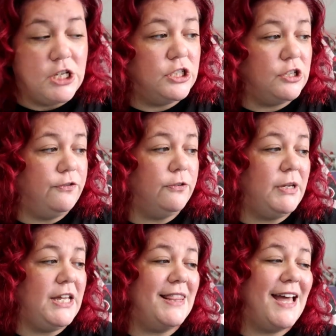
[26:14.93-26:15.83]
So for
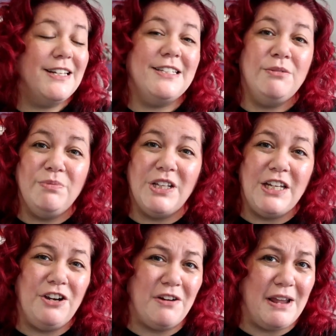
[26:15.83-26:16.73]
me, that's a
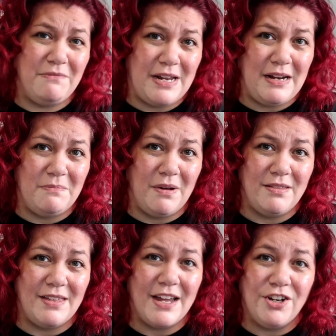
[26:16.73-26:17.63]
really great reading
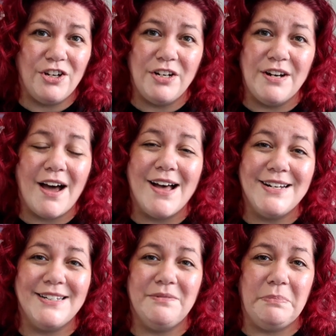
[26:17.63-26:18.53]
month. I could
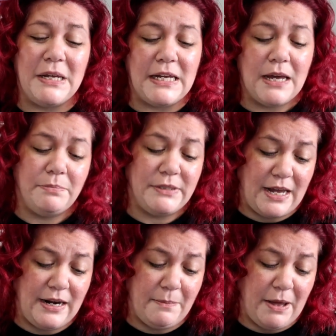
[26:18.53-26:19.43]
not be
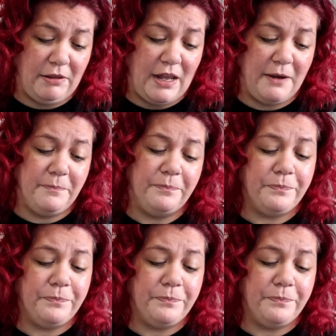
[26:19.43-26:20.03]
upset about that.